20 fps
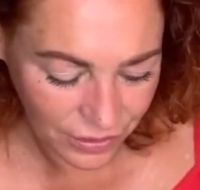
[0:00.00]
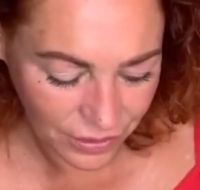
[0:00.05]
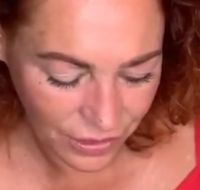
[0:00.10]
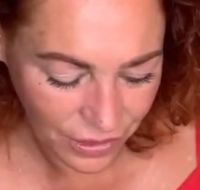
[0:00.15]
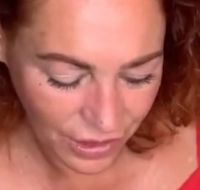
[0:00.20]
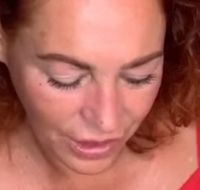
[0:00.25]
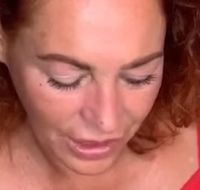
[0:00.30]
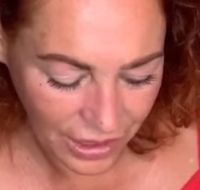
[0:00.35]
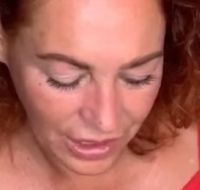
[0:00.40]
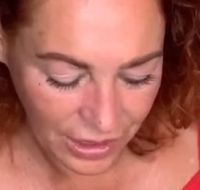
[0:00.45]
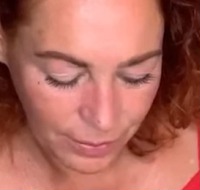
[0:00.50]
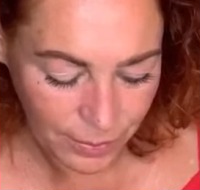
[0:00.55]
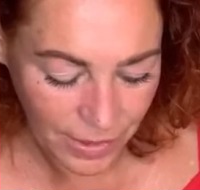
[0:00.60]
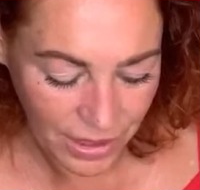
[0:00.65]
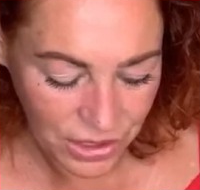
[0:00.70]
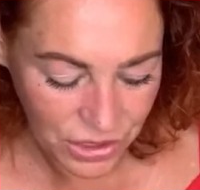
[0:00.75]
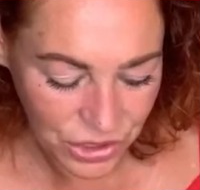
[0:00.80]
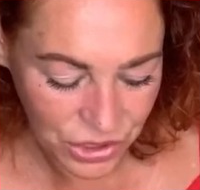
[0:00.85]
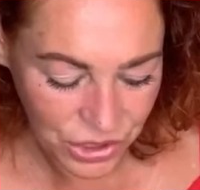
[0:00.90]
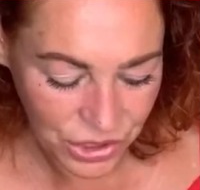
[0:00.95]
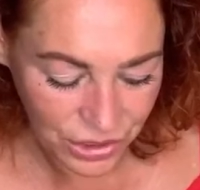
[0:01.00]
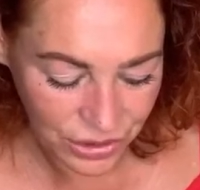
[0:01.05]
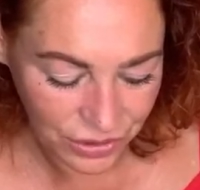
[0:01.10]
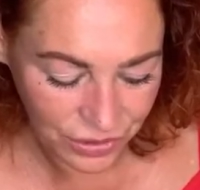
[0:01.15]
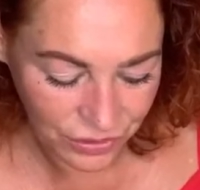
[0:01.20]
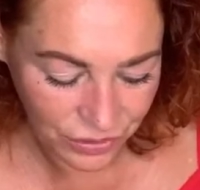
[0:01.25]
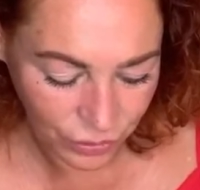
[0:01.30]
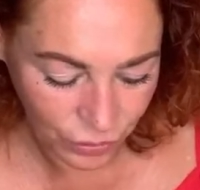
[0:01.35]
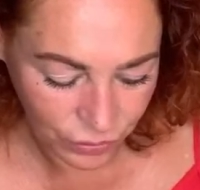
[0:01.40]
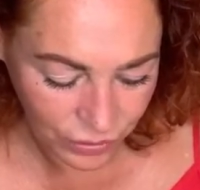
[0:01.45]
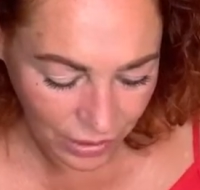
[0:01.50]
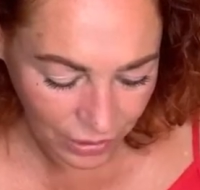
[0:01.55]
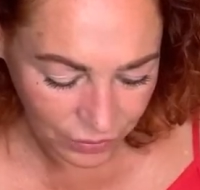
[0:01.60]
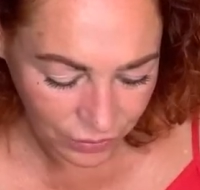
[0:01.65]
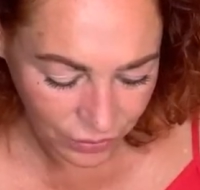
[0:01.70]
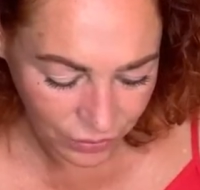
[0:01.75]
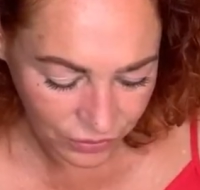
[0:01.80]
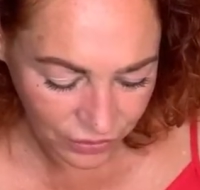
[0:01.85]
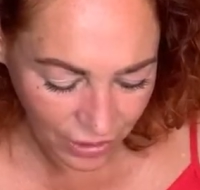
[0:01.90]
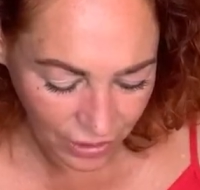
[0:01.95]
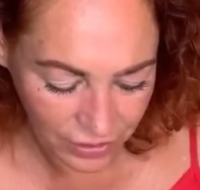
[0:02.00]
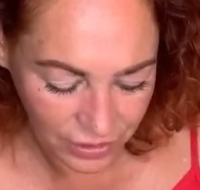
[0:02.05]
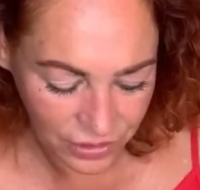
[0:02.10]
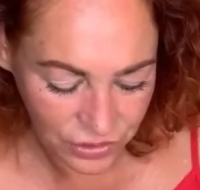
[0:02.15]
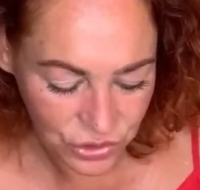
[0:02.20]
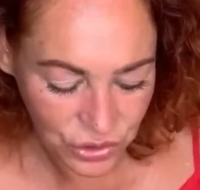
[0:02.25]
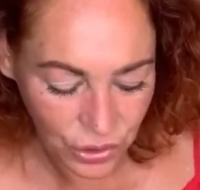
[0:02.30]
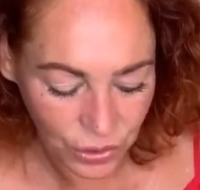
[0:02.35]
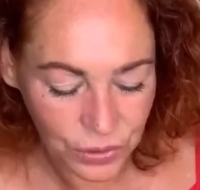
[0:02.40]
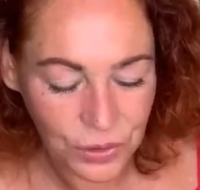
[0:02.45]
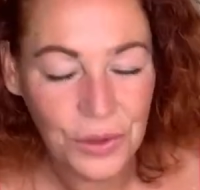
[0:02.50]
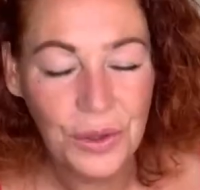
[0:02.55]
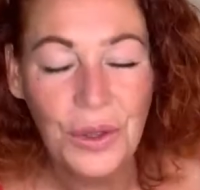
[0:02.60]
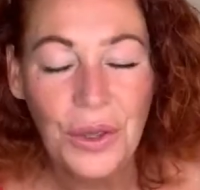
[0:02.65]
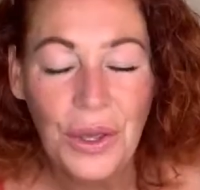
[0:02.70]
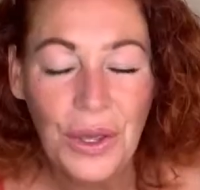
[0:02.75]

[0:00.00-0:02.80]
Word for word: that he mentioned, or no, not Tony, John.